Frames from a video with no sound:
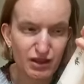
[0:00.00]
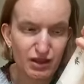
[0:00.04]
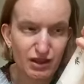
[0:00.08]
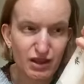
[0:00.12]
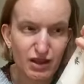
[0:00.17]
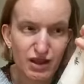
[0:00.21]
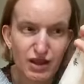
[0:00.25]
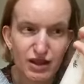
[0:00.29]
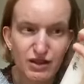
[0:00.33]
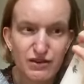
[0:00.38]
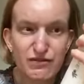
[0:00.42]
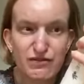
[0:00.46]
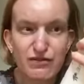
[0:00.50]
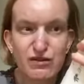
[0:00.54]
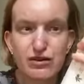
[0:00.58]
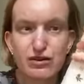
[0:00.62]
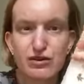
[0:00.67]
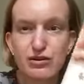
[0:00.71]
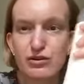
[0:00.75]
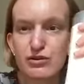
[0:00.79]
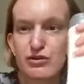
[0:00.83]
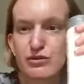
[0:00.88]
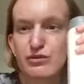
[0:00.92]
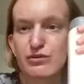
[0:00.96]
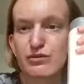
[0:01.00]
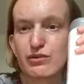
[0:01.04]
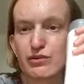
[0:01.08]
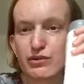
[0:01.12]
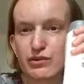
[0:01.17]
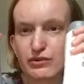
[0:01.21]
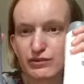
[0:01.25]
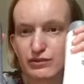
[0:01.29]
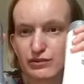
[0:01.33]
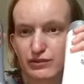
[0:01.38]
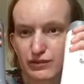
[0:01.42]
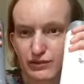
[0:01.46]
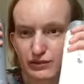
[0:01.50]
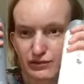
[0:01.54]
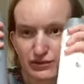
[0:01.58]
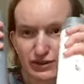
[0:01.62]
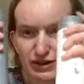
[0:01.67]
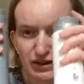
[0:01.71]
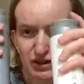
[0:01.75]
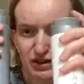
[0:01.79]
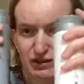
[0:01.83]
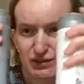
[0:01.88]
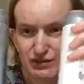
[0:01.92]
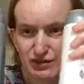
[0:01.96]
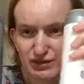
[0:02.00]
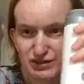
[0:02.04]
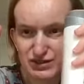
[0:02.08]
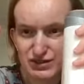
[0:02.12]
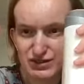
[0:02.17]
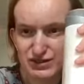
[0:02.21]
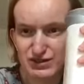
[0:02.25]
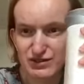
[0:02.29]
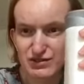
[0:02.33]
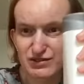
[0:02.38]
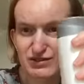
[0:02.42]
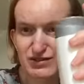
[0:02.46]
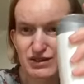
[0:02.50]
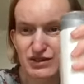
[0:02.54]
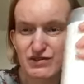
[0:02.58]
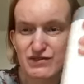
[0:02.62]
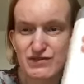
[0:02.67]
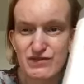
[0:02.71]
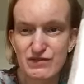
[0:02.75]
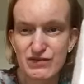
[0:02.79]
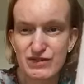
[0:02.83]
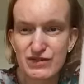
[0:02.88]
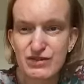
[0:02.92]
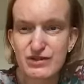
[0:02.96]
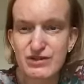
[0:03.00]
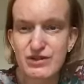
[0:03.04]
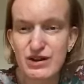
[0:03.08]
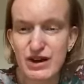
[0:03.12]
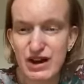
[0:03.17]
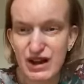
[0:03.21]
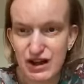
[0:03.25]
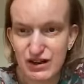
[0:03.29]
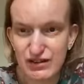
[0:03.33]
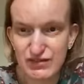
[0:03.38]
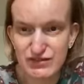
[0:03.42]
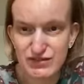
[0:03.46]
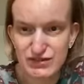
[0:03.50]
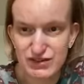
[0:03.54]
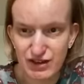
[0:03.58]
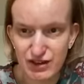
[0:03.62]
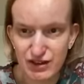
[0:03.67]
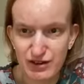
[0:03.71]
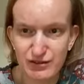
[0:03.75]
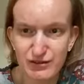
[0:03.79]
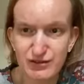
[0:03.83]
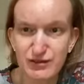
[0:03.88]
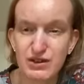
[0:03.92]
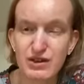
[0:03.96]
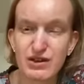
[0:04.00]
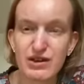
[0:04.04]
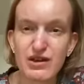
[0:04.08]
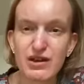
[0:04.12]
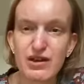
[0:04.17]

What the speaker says: If you really want to, don't feel you have to,